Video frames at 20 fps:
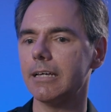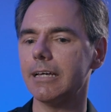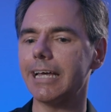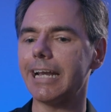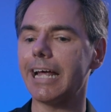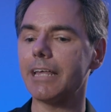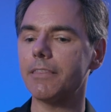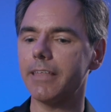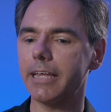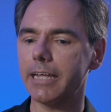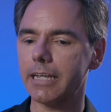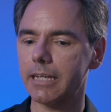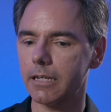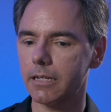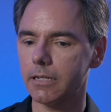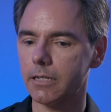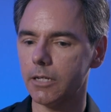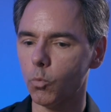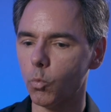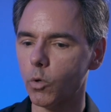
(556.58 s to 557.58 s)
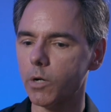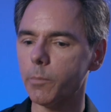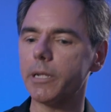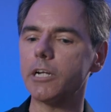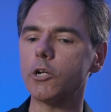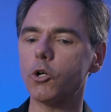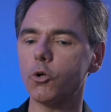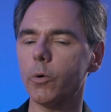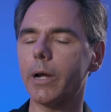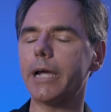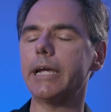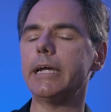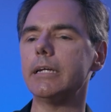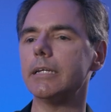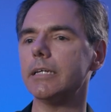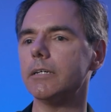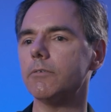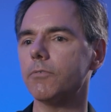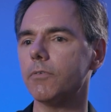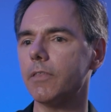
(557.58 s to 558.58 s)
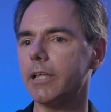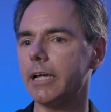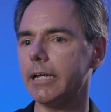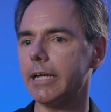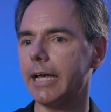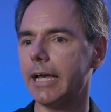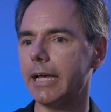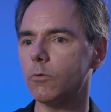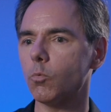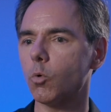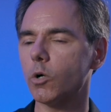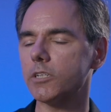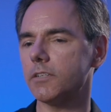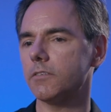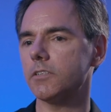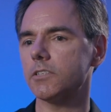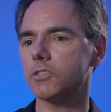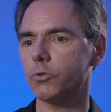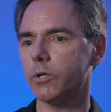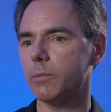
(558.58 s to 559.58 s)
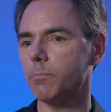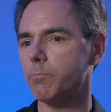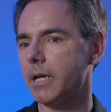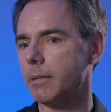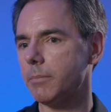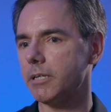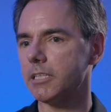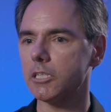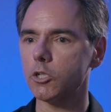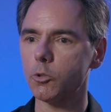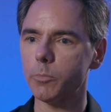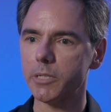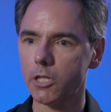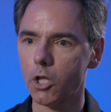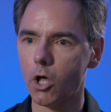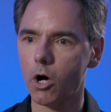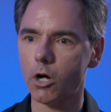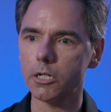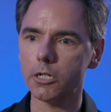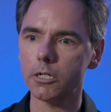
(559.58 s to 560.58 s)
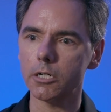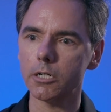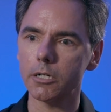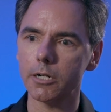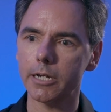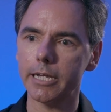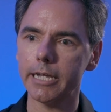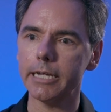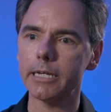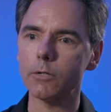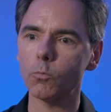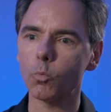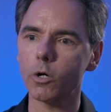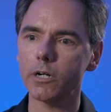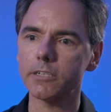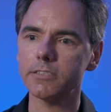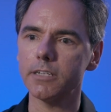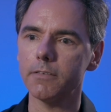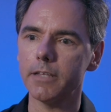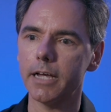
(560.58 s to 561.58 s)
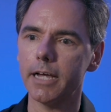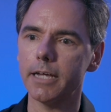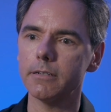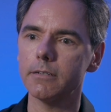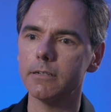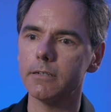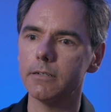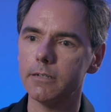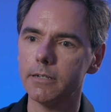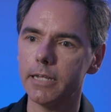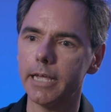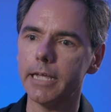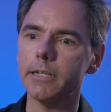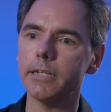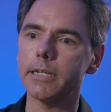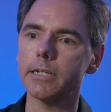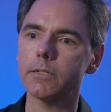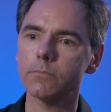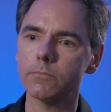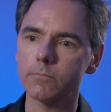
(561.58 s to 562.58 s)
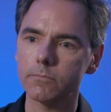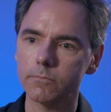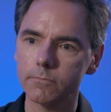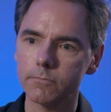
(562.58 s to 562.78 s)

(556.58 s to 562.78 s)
And I think it would have been great if they had worked on the script maybe a little bit longer and worked on that ending.